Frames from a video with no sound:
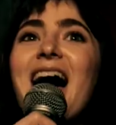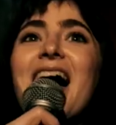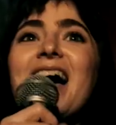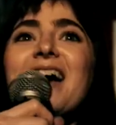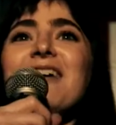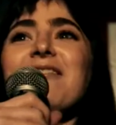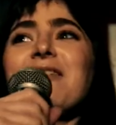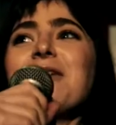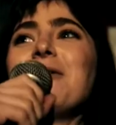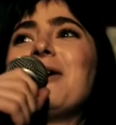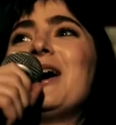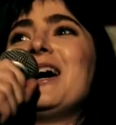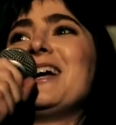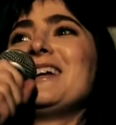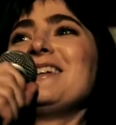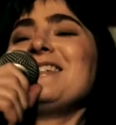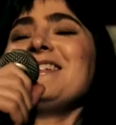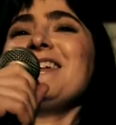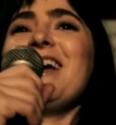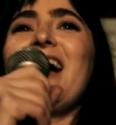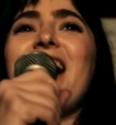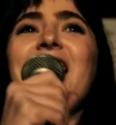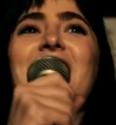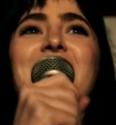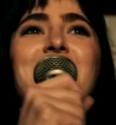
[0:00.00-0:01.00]
Hi, everyone.
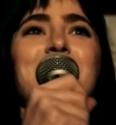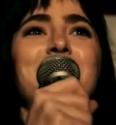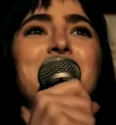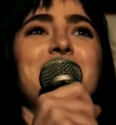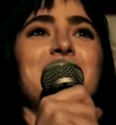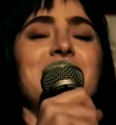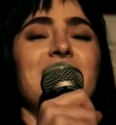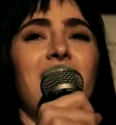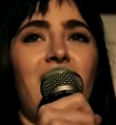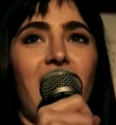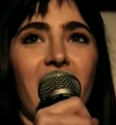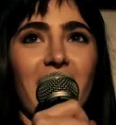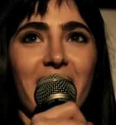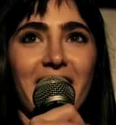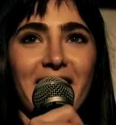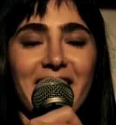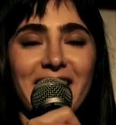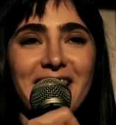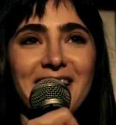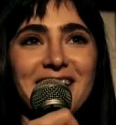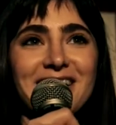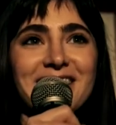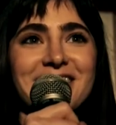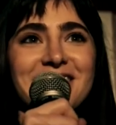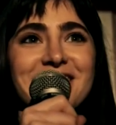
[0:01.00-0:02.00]
I'm
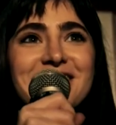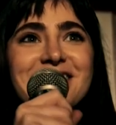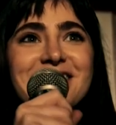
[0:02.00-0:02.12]
Lara.